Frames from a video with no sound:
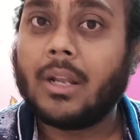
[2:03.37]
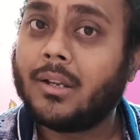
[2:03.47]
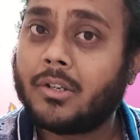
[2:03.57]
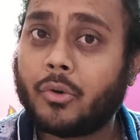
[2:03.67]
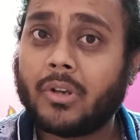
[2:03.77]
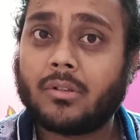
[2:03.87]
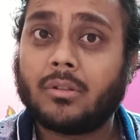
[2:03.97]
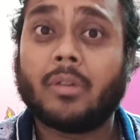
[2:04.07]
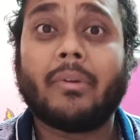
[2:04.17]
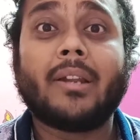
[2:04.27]
illiterate,
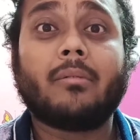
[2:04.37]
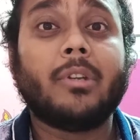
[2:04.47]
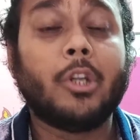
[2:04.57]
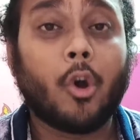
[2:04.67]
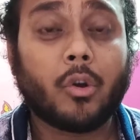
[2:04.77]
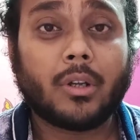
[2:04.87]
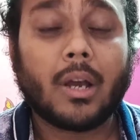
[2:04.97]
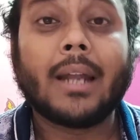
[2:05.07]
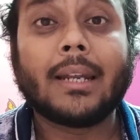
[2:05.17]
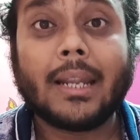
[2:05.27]
they were not
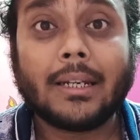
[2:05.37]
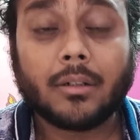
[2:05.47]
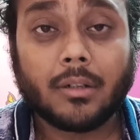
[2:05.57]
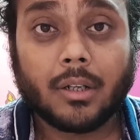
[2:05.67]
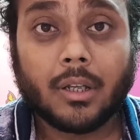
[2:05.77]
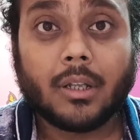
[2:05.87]
unlettered,